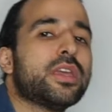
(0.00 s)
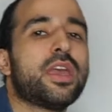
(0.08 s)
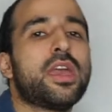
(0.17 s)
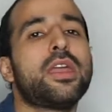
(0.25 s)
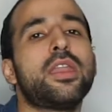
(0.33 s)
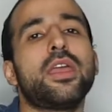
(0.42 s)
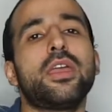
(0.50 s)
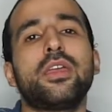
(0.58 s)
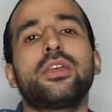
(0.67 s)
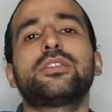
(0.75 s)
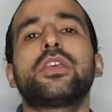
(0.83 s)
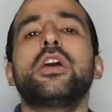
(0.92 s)
it
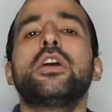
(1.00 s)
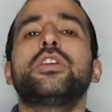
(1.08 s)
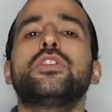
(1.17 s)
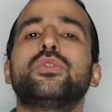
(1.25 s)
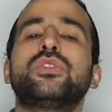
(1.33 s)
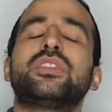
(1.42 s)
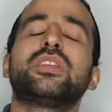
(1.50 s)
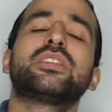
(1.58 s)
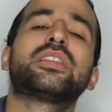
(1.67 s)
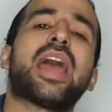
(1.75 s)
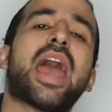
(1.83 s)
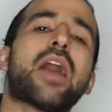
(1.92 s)
is using
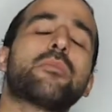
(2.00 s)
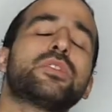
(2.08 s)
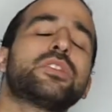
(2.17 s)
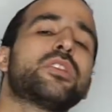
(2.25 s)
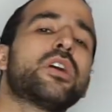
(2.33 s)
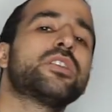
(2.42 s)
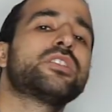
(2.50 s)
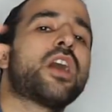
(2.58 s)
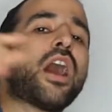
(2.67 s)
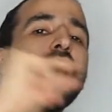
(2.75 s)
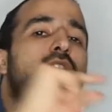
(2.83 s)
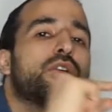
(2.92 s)
Amazon's
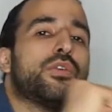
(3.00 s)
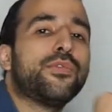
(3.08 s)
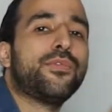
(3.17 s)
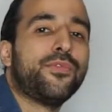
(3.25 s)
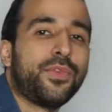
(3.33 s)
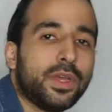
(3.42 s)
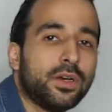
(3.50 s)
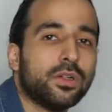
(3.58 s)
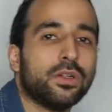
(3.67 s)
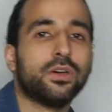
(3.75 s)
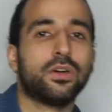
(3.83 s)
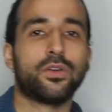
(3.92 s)

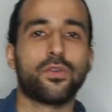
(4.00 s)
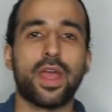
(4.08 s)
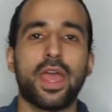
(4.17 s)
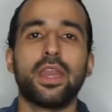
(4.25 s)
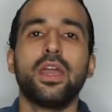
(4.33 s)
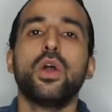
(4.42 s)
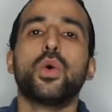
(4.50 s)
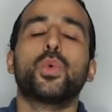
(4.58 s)
autofill, right?